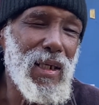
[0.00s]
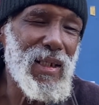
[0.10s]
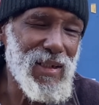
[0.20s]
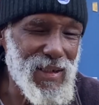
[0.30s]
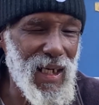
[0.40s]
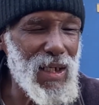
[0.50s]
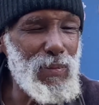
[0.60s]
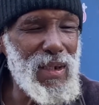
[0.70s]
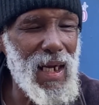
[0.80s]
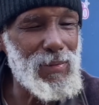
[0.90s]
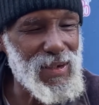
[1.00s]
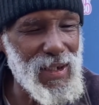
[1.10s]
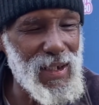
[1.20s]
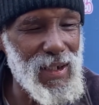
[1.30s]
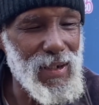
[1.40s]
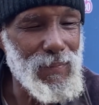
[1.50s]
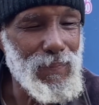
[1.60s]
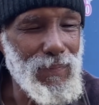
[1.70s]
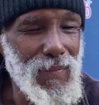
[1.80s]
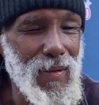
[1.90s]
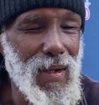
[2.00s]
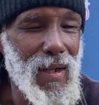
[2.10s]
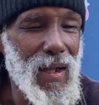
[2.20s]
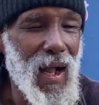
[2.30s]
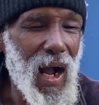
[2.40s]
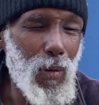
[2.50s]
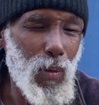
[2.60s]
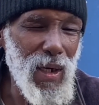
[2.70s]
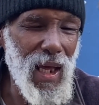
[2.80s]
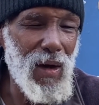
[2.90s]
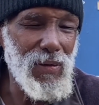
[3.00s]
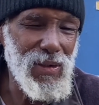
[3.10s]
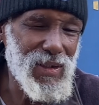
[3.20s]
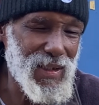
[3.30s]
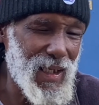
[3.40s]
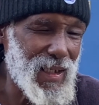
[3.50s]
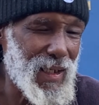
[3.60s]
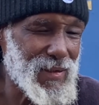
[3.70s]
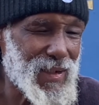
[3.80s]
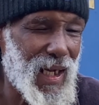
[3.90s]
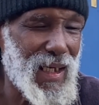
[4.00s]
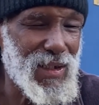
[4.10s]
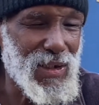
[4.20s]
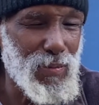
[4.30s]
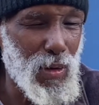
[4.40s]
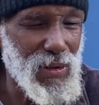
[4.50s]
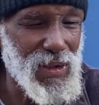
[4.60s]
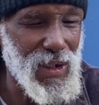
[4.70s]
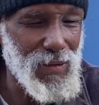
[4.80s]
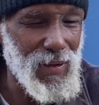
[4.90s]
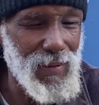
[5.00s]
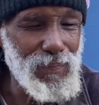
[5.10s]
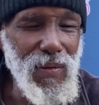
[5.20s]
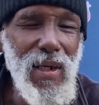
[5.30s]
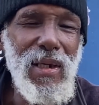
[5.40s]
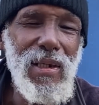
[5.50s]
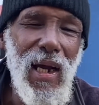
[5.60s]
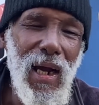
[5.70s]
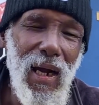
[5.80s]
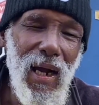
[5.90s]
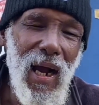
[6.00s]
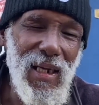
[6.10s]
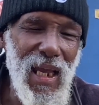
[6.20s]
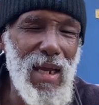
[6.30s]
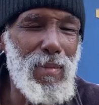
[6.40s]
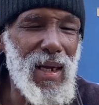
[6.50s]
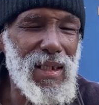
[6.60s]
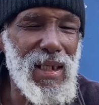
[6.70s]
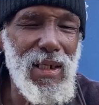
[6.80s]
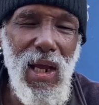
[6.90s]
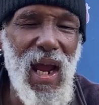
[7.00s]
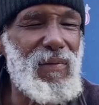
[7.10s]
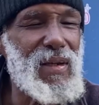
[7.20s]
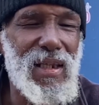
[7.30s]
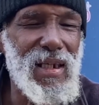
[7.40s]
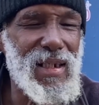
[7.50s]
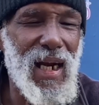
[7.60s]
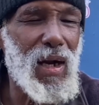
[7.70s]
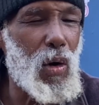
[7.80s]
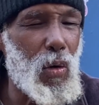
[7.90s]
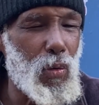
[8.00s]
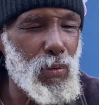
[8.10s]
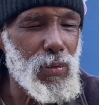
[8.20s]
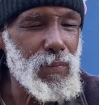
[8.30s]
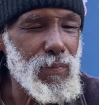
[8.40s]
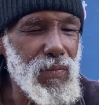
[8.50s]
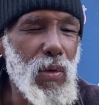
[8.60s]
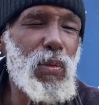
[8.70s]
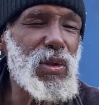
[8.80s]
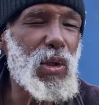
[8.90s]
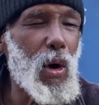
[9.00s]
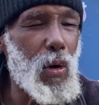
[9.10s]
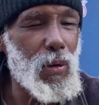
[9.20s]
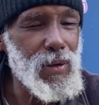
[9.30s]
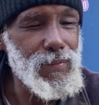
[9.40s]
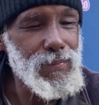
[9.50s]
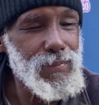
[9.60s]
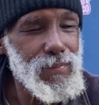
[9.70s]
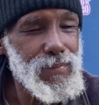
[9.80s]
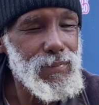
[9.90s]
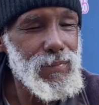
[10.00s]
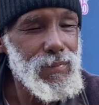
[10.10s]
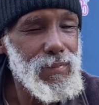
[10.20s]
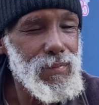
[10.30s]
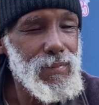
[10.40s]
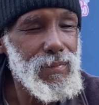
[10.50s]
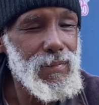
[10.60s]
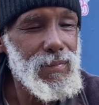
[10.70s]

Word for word: the second week I was there, I went out, sat outside to smoke a cigarette. I came back in, everything that I owned was gone. Mm.